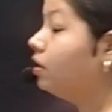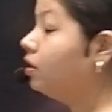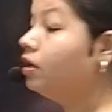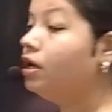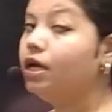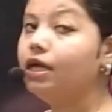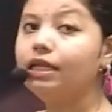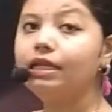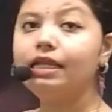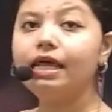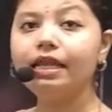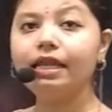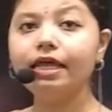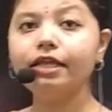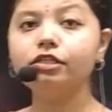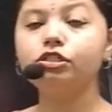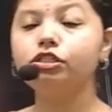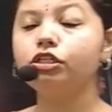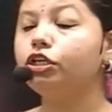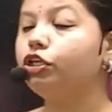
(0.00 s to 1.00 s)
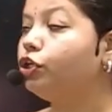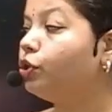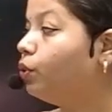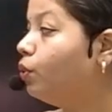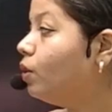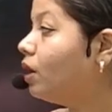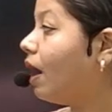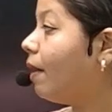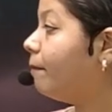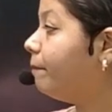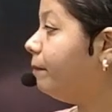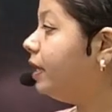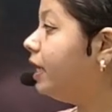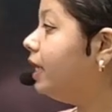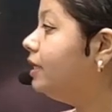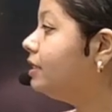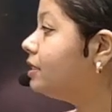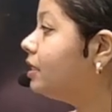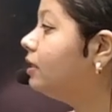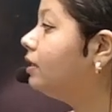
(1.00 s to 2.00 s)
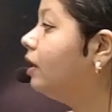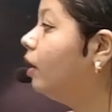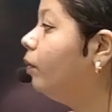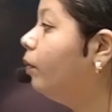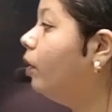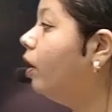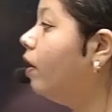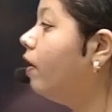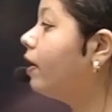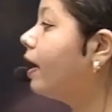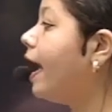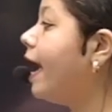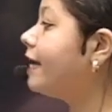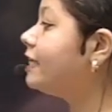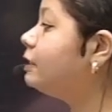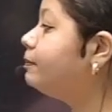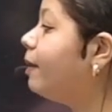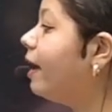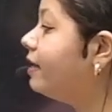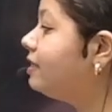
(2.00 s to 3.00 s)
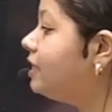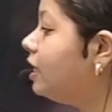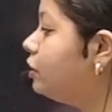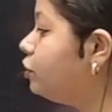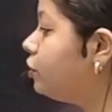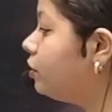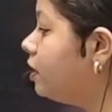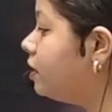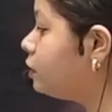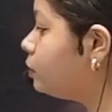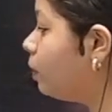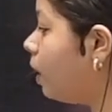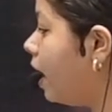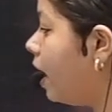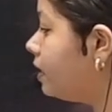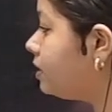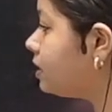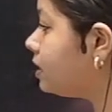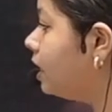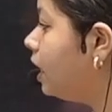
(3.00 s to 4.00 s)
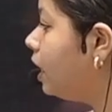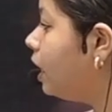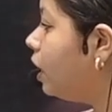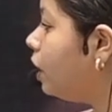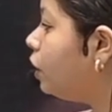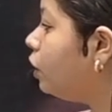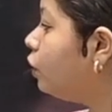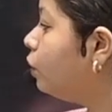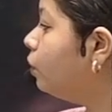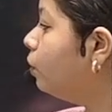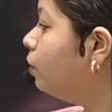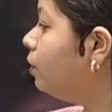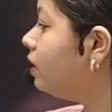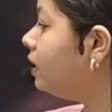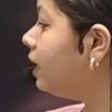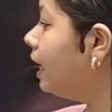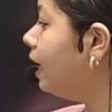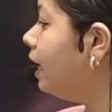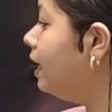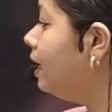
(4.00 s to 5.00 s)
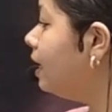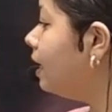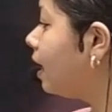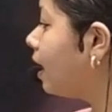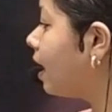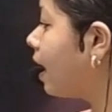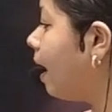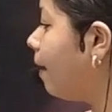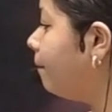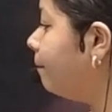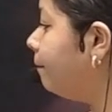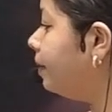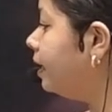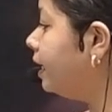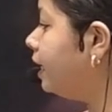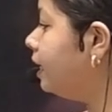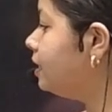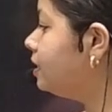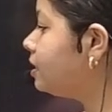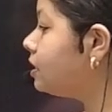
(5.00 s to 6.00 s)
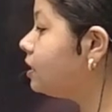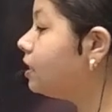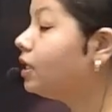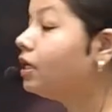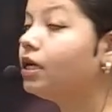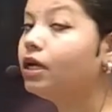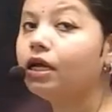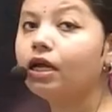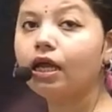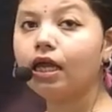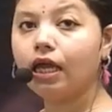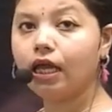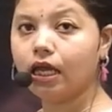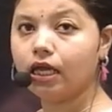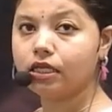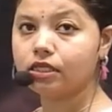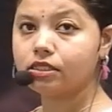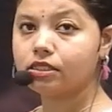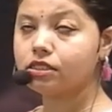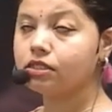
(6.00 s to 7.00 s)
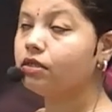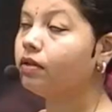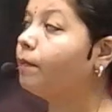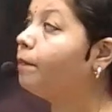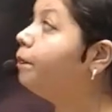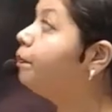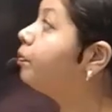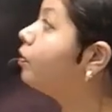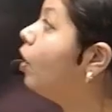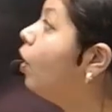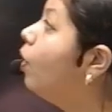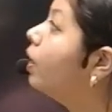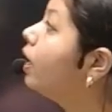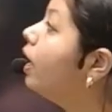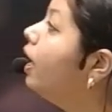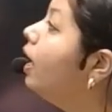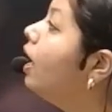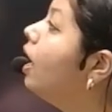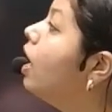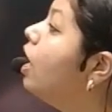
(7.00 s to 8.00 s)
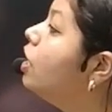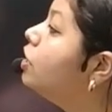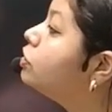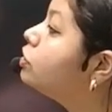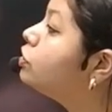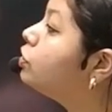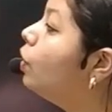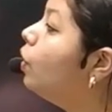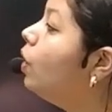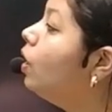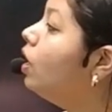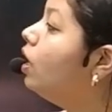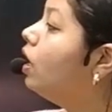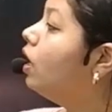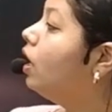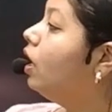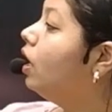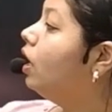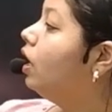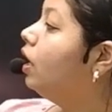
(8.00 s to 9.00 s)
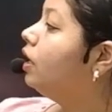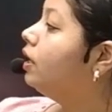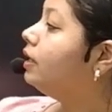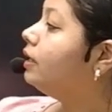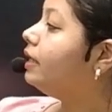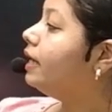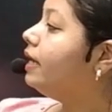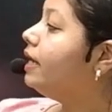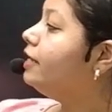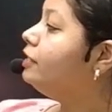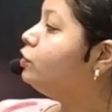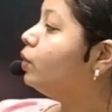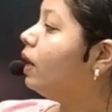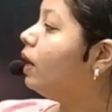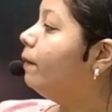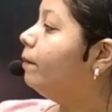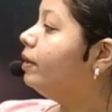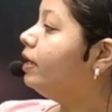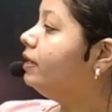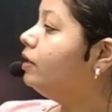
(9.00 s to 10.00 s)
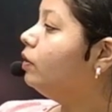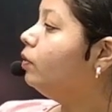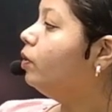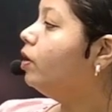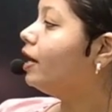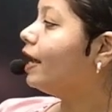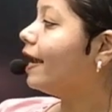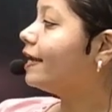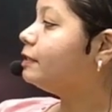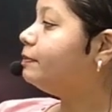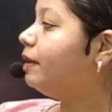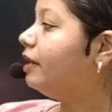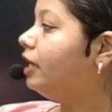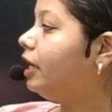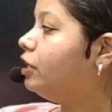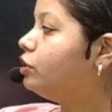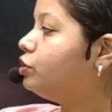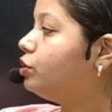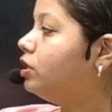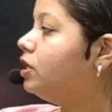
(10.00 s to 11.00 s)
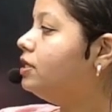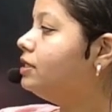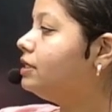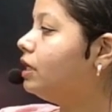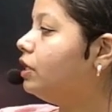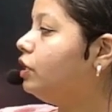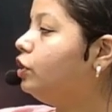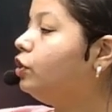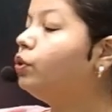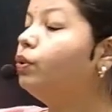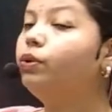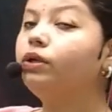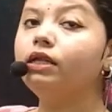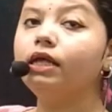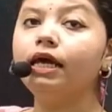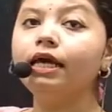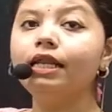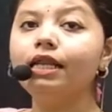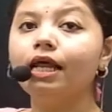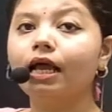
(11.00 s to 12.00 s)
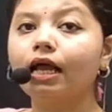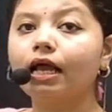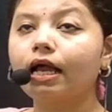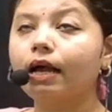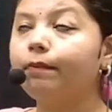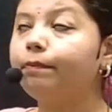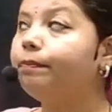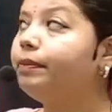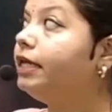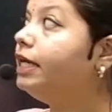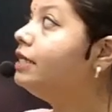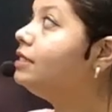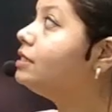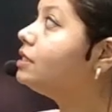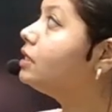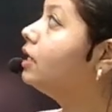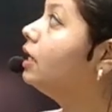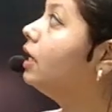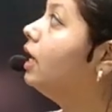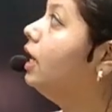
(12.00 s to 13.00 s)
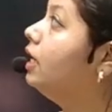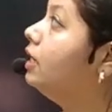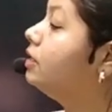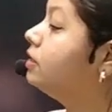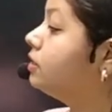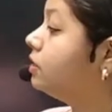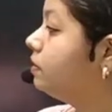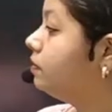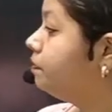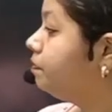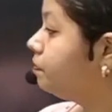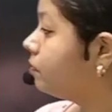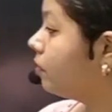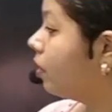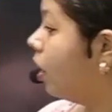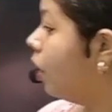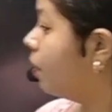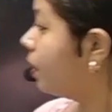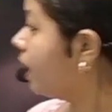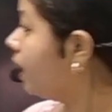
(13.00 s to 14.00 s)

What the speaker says: Didn't you complete the work? Expectation is what? You did complete it. Okay? So didn't you complete the work? Expectation is you did complete it. Okay?